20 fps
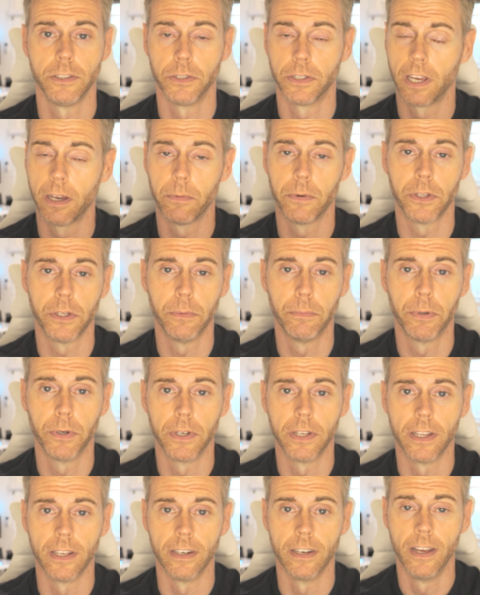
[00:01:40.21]
You get what you
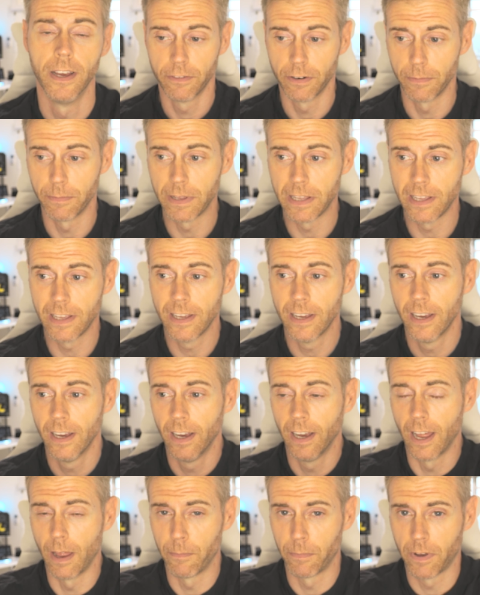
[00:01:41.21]
put in. For me,
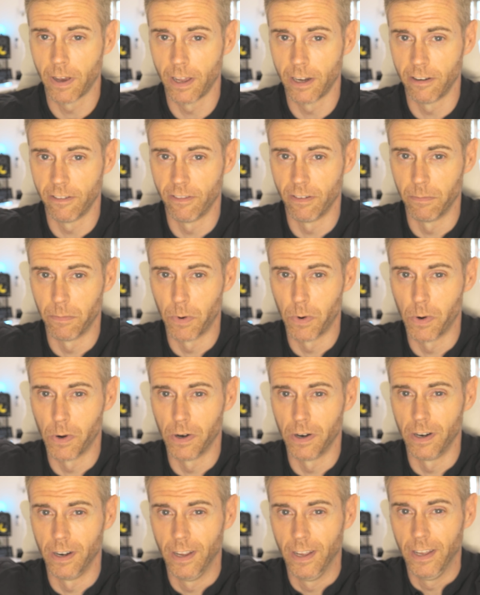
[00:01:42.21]
I'm kind of a
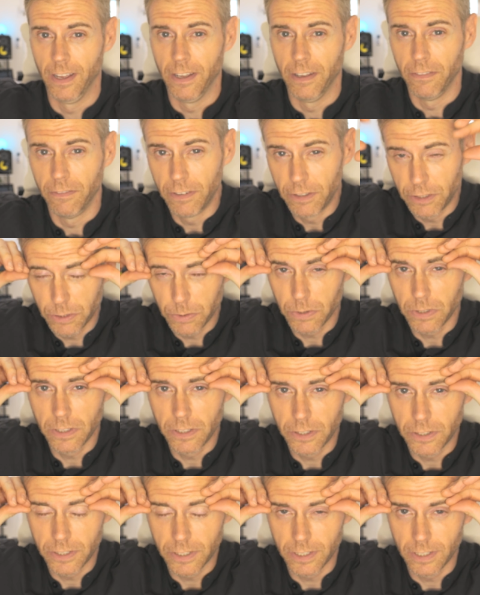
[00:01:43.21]
more visual
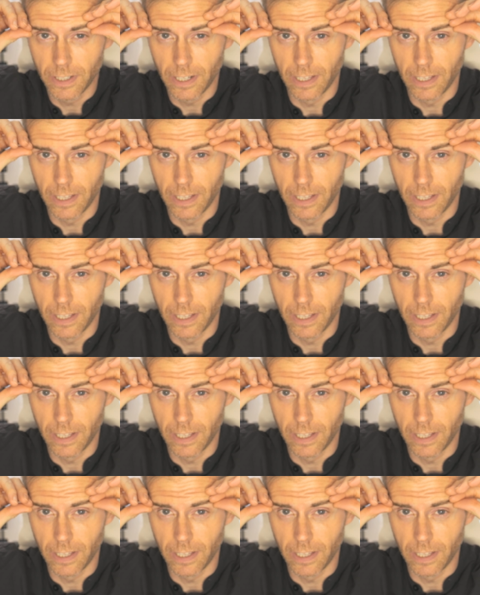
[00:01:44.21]
learner.